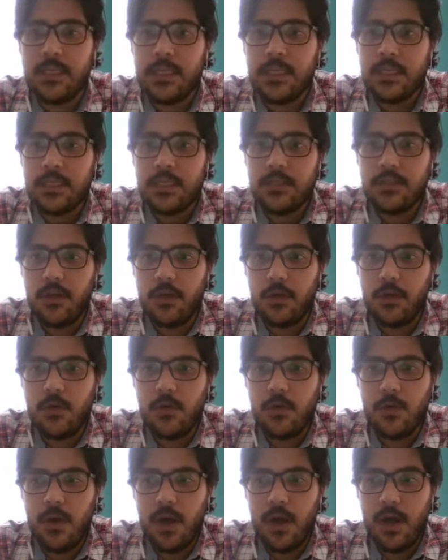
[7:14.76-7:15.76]

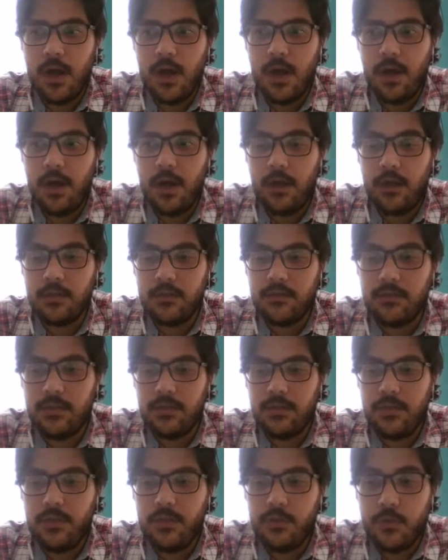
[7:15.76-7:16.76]
so
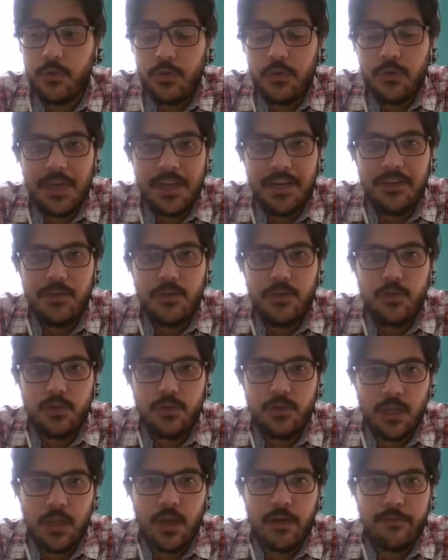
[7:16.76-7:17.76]
you can use
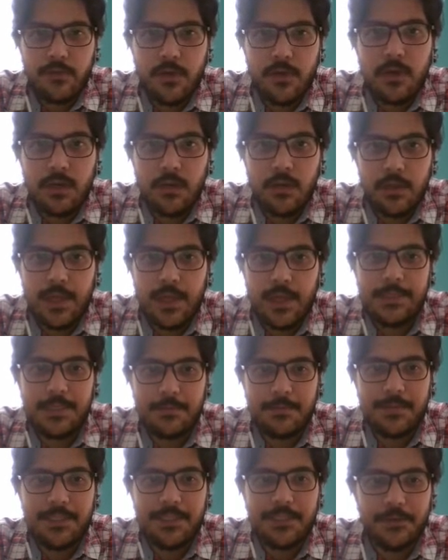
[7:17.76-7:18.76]
a lot of
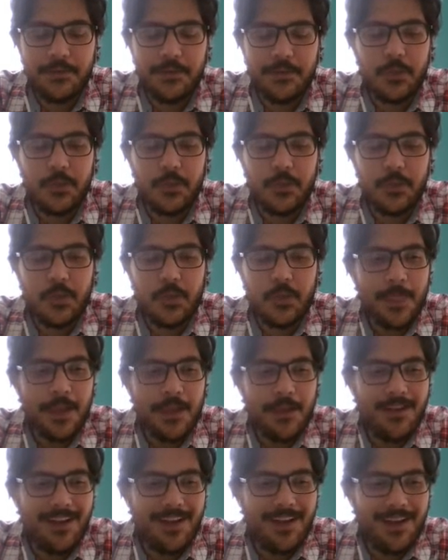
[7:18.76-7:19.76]
non-authentic materials.
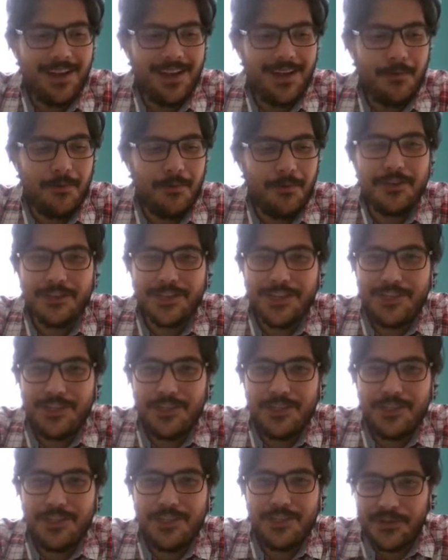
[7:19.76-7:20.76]
When you're
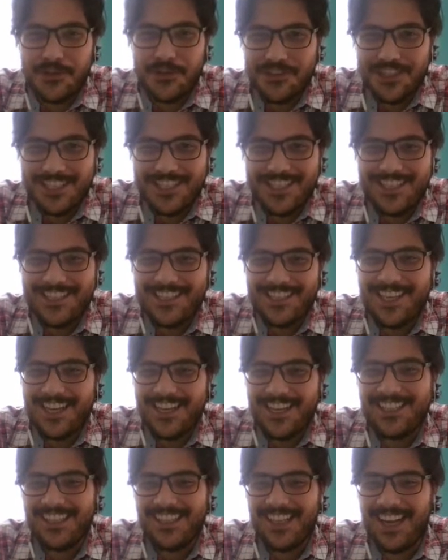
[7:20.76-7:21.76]
teaching Portuguese as a
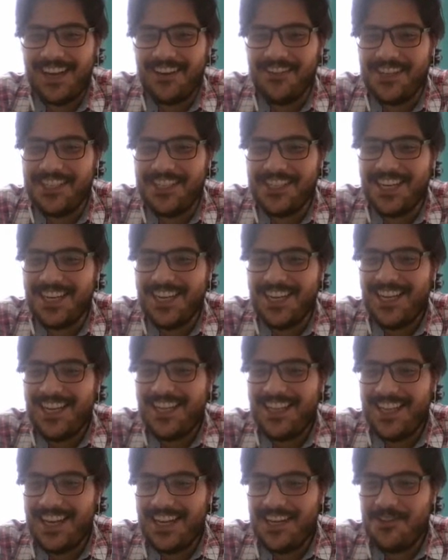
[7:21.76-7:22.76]
second language,
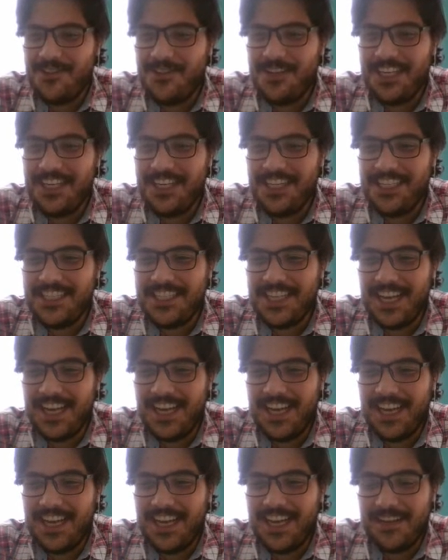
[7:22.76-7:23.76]
then you need
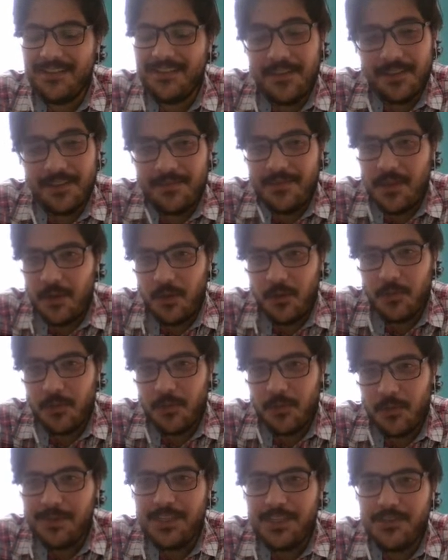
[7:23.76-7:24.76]
you
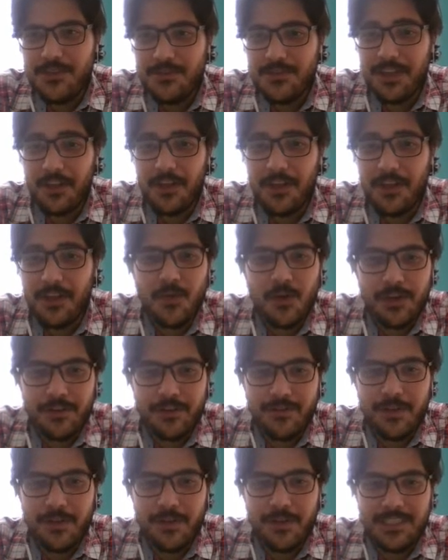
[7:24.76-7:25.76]
probably use a lot more
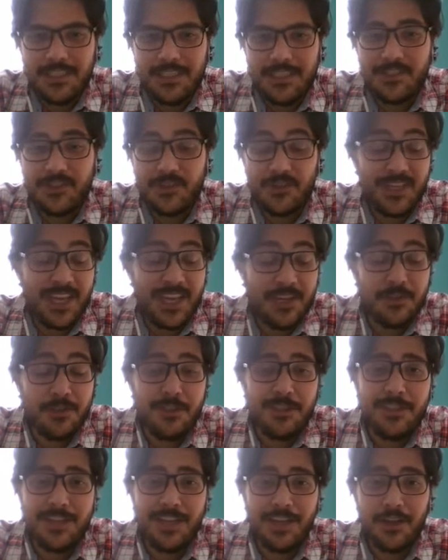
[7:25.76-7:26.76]
of authentic materials. I
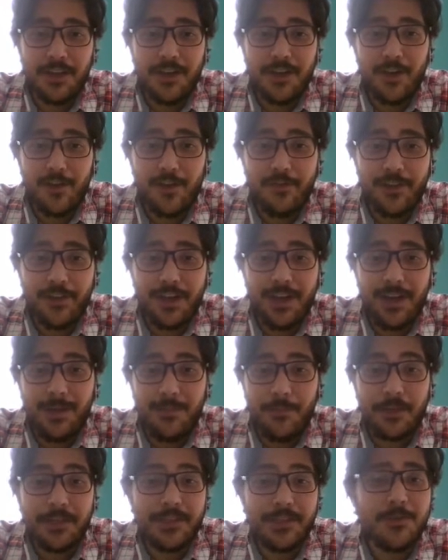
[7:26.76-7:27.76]
used a lot of
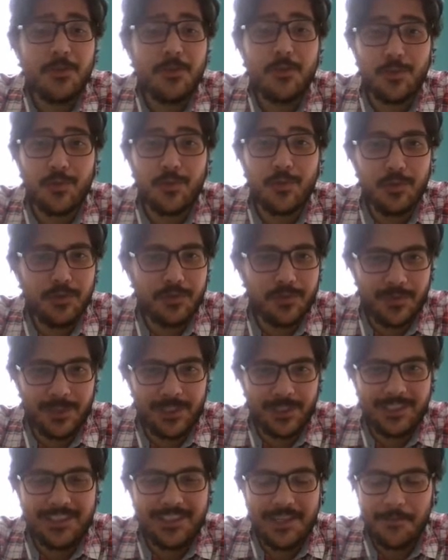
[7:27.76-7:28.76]
Porta dos Fundos,
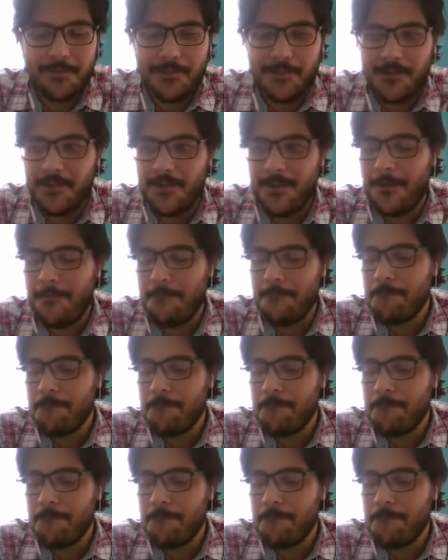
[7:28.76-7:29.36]
for example. Yeah.